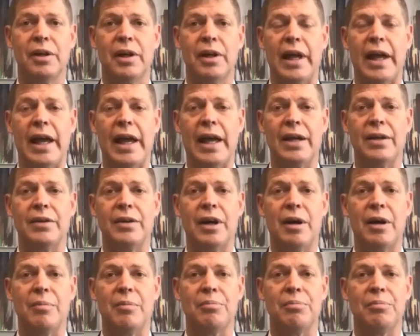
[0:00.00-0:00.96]
And
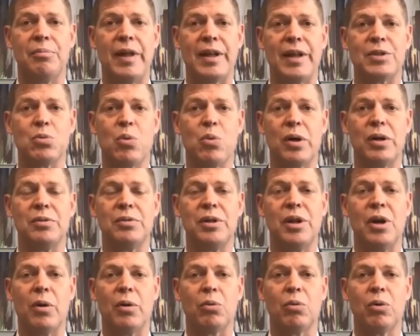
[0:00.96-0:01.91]
that's when
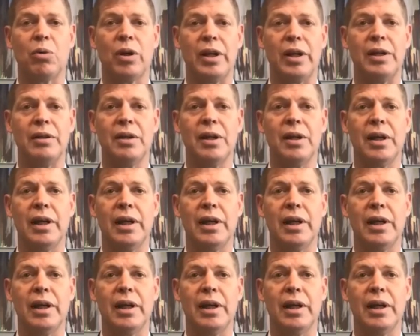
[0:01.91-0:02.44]
it really